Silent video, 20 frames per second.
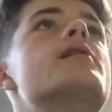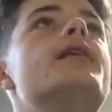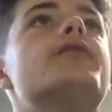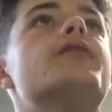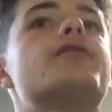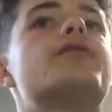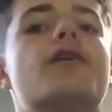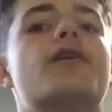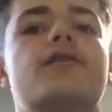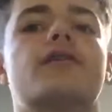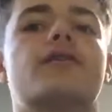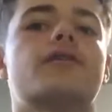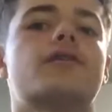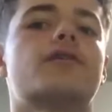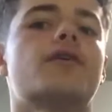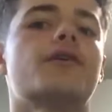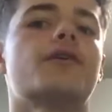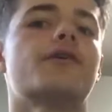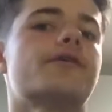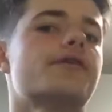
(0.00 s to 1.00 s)

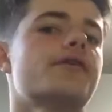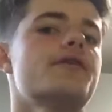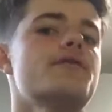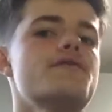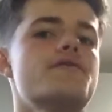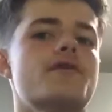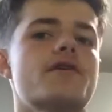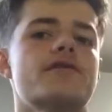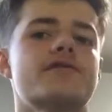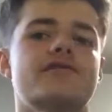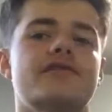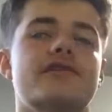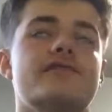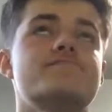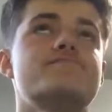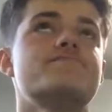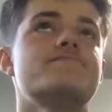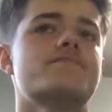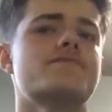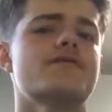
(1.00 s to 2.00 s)
Interesting, Josh.
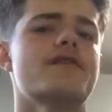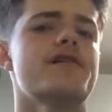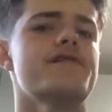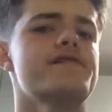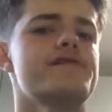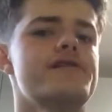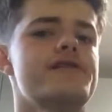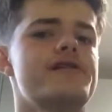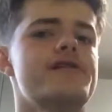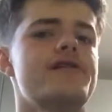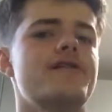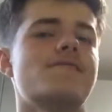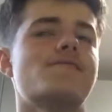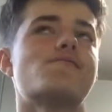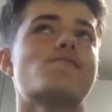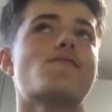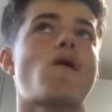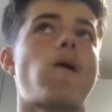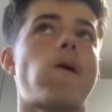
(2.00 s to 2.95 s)
Interesting. Definitely.